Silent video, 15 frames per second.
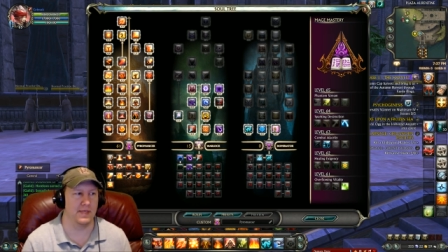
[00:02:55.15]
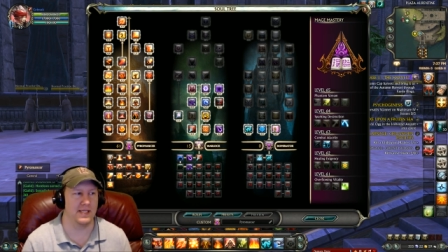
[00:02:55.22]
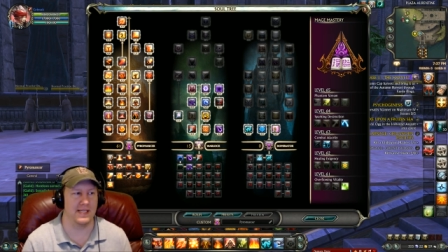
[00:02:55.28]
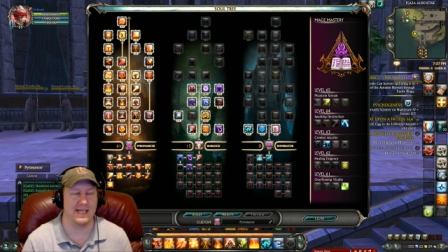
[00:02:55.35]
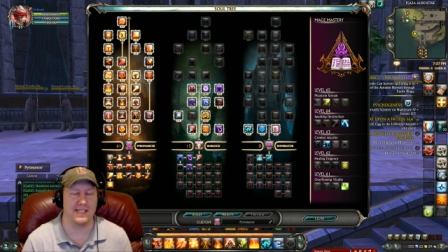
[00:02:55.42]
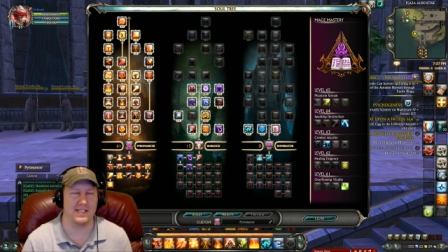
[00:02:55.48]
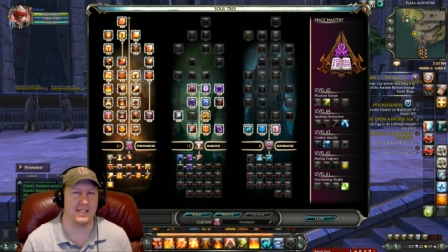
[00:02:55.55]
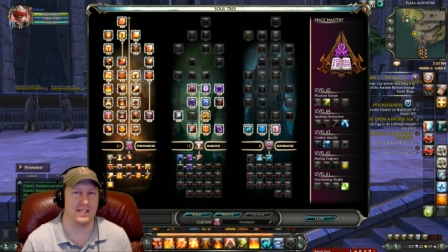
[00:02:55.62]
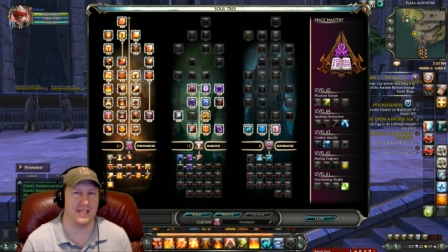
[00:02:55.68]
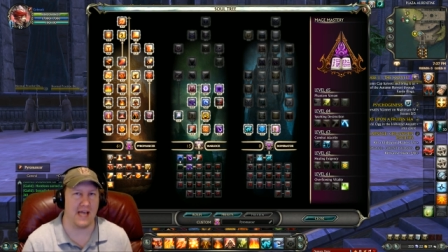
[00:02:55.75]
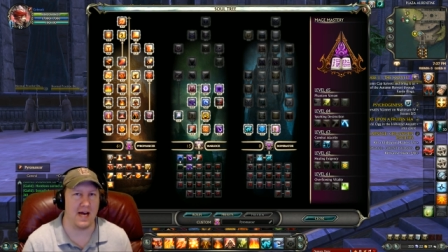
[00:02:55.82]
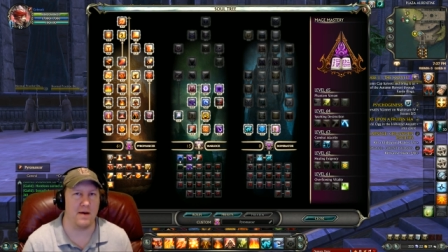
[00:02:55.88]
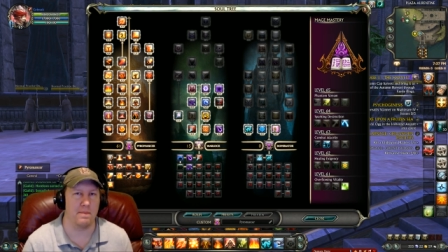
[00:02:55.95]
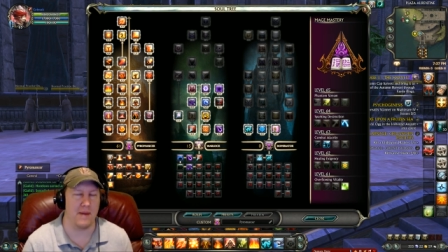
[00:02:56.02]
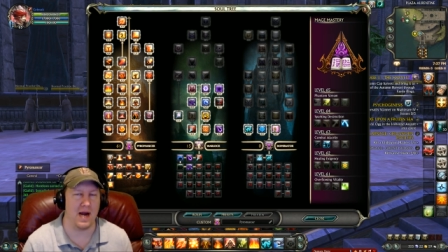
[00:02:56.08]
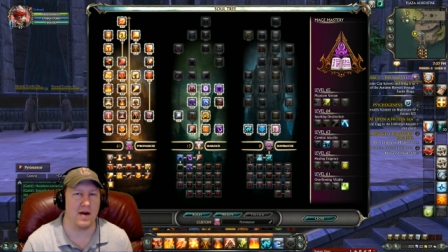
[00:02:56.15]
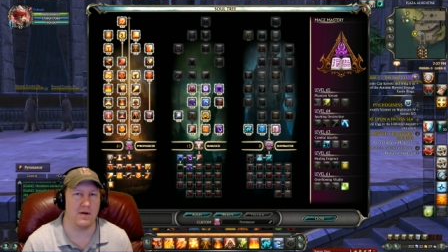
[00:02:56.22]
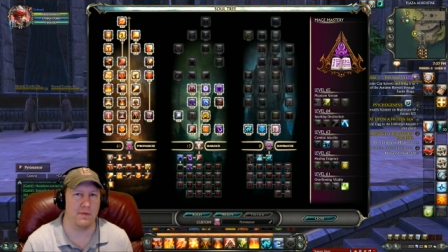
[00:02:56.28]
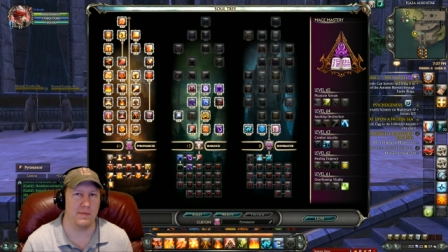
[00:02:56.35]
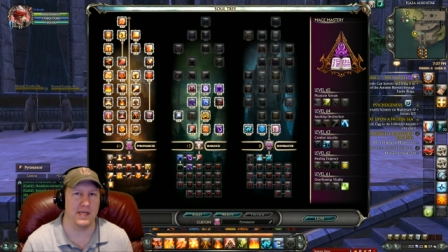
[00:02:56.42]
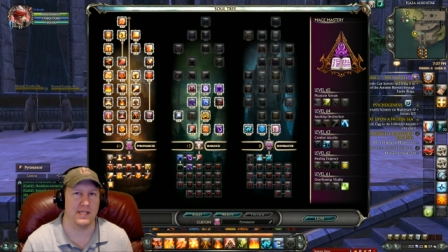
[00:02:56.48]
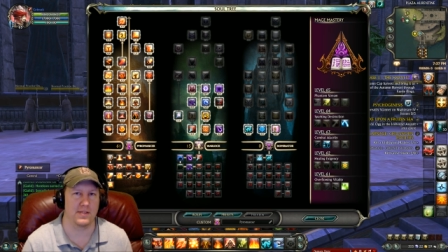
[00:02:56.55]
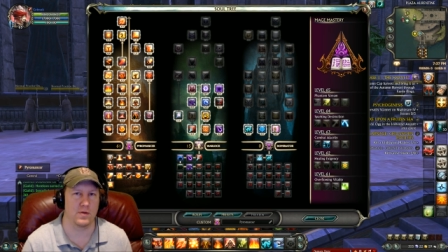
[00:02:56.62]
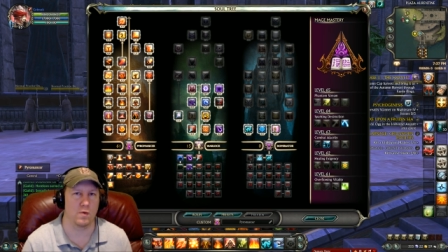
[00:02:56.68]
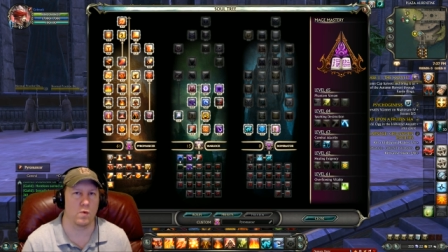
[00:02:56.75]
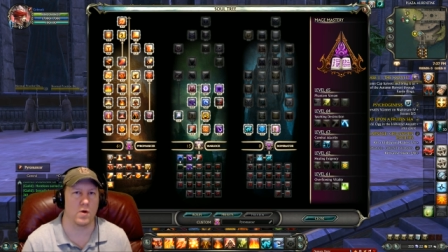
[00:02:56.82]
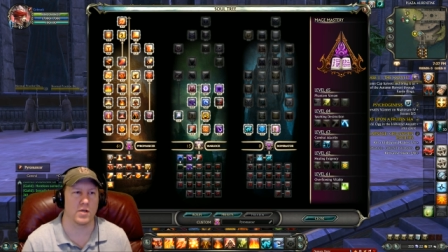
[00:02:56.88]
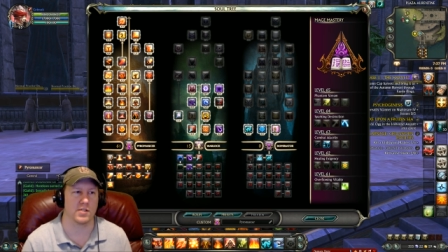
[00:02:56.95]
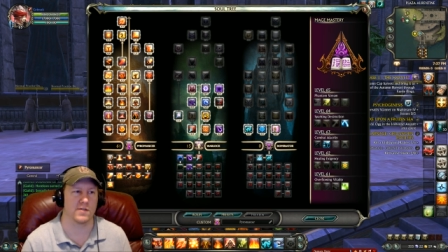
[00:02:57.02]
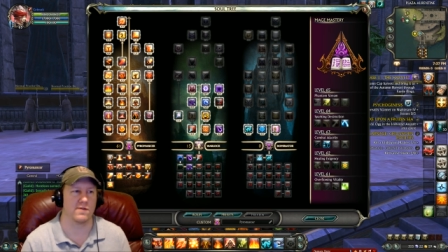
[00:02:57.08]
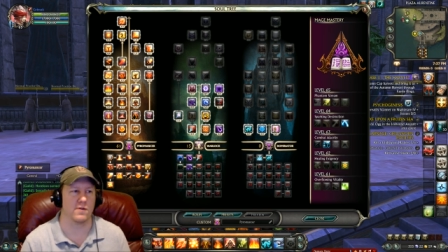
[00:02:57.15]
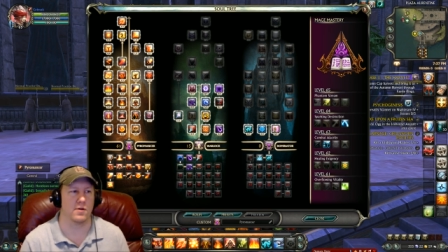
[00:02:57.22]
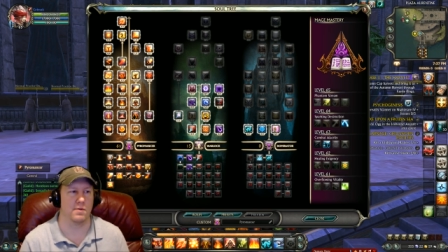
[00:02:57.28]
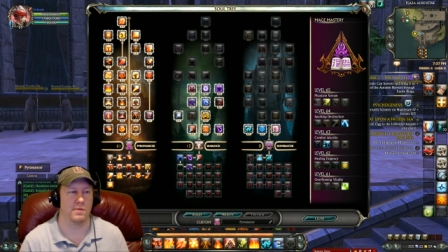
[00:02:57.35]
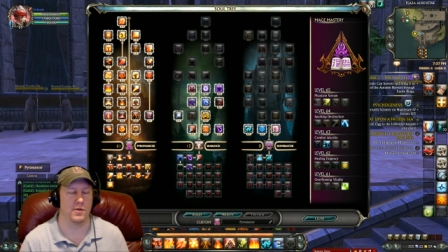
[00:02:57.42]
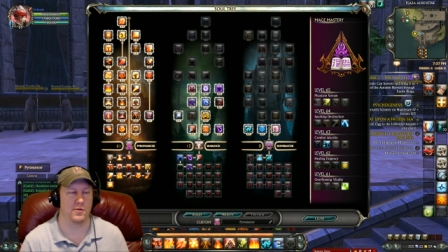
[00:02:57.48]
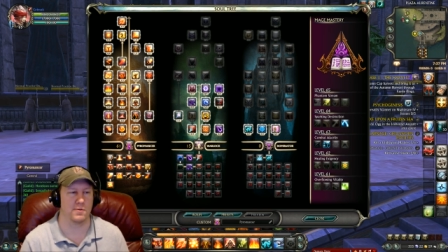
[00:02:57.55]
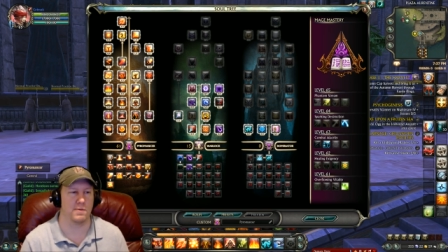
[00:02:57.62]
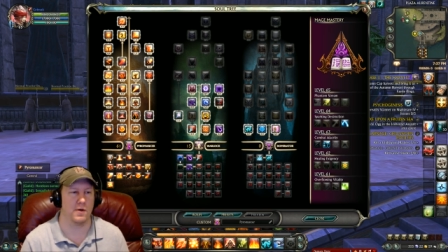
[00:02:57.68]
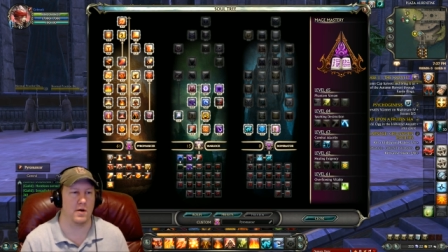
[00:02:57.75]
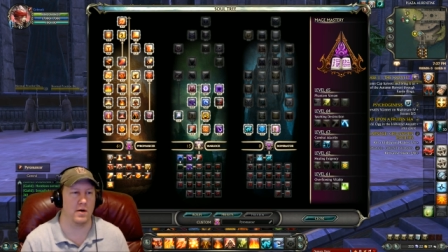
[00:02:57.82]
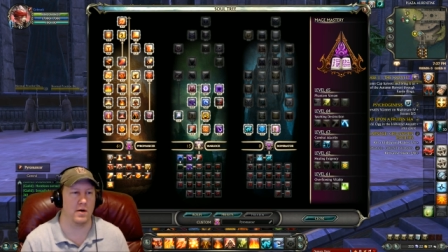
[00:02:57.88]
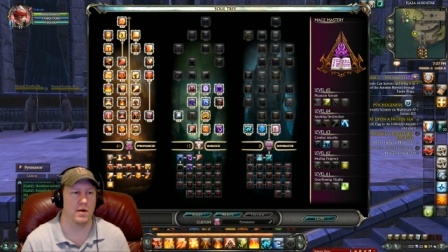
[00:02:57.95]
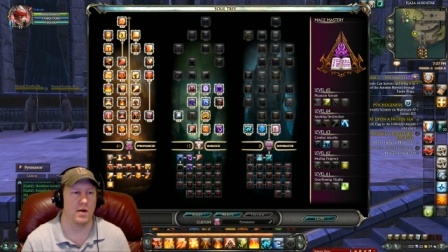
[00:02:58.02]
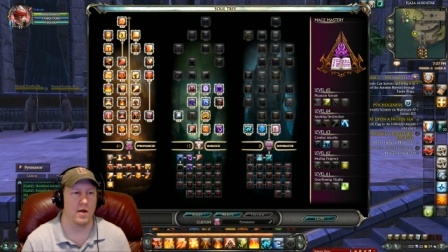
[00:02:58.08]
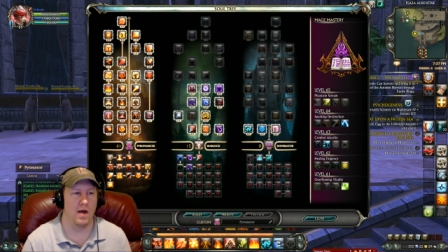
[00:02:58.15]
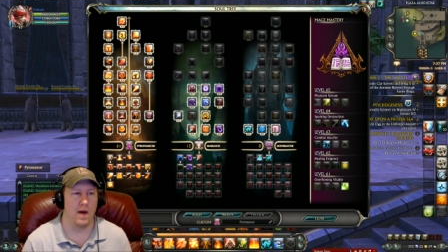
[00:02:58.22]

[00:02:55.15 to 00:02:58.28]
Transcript: And that's just how Pyromancer works for the most part.